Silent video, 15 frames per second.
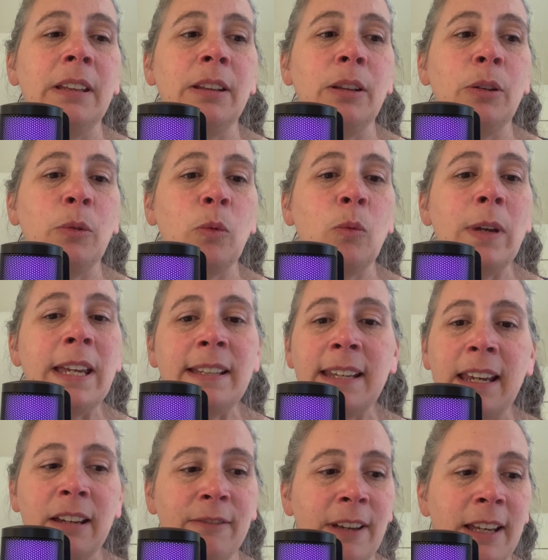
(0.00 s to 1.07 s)
the
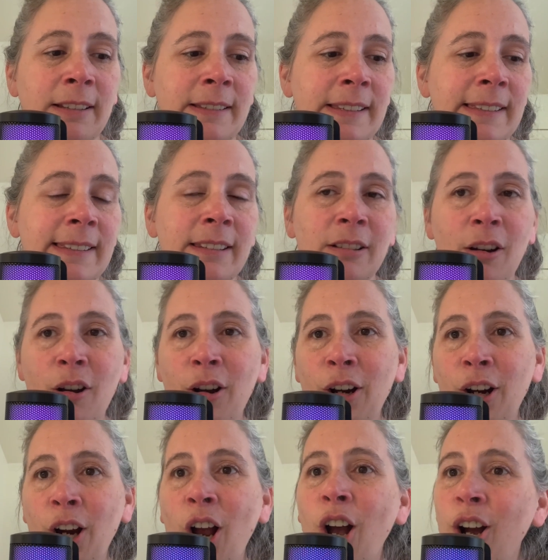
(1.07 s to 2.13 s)
weekday events
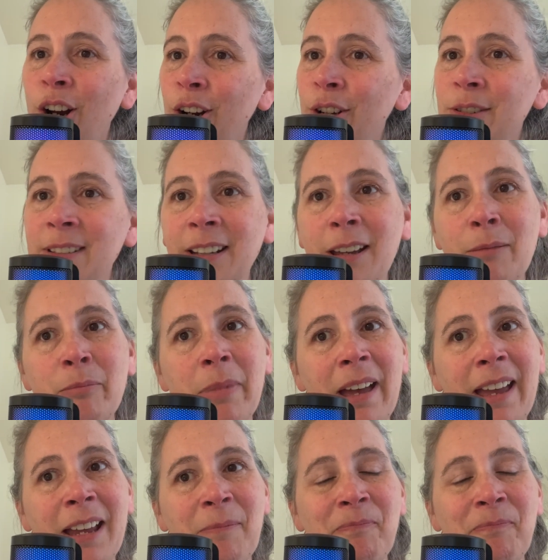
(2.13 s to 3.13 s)
are hard to come by.